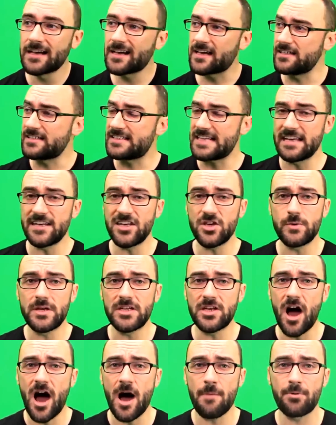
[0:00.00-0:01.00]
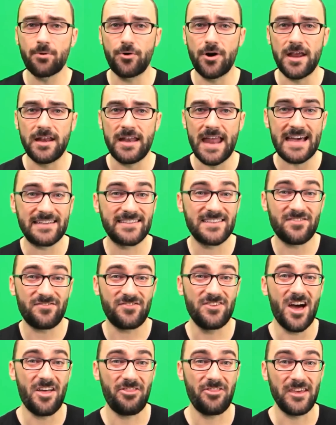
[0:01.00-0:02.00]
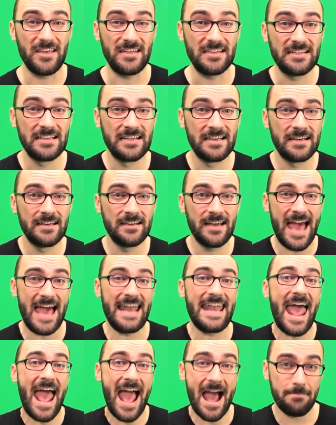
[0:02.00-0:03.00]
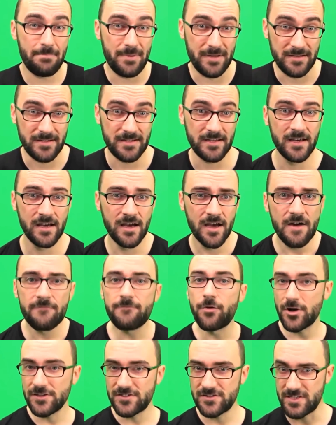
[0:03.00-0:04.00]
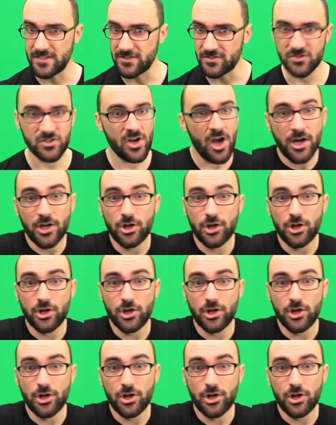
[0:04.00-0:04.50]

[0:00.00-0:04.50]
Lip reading: continuing to operate as if nothing had happened. For instance,